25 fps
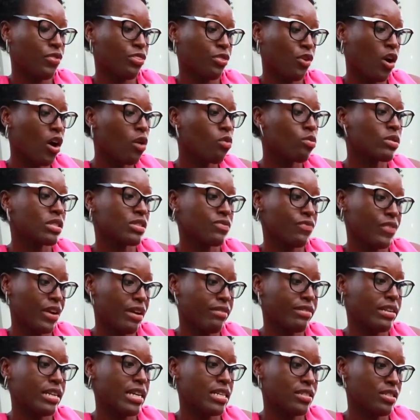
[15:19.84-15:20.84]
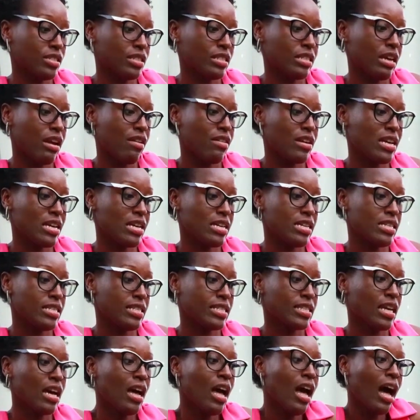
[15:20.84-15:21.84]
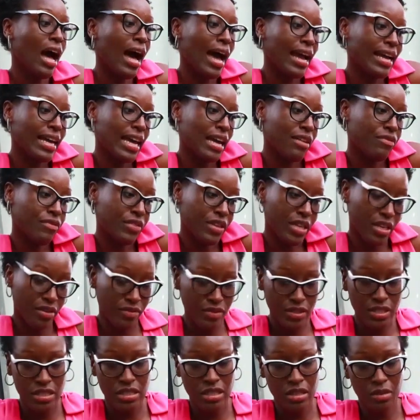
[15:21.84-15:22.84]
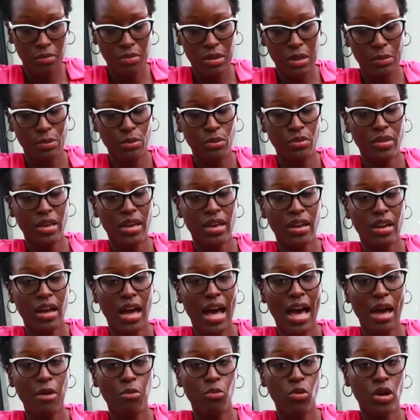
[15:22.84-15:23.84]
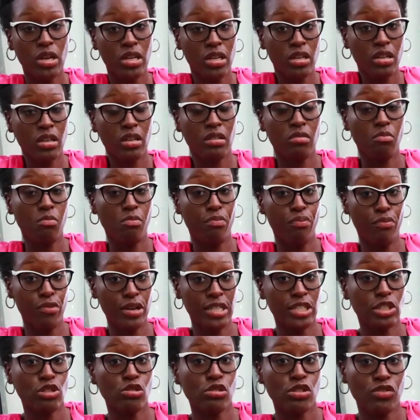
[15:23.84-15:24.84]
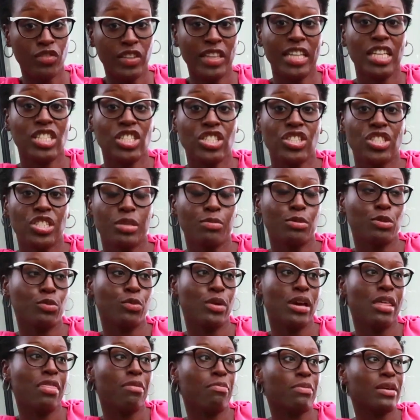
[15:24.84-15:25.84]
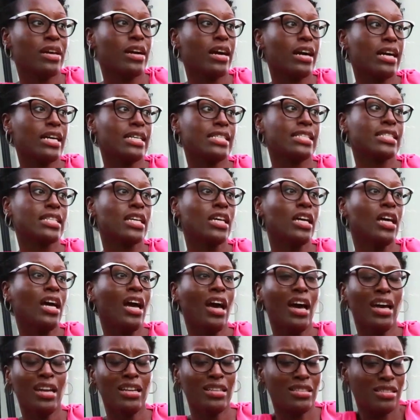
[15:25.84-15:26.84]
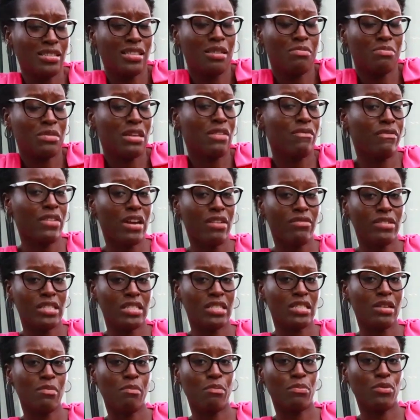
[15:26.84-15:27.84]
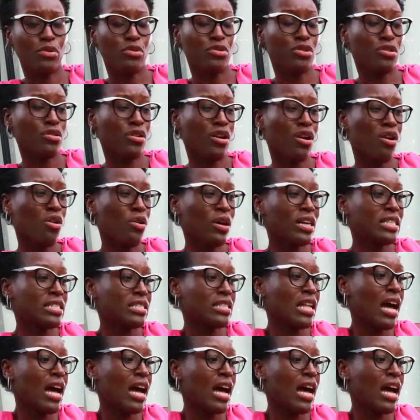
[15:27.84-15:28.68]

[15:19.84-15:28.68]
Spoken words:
thought was very necessary is I gave gifts to the people that I want to bridge those relationships with, because, and it's something very simple, you know, it's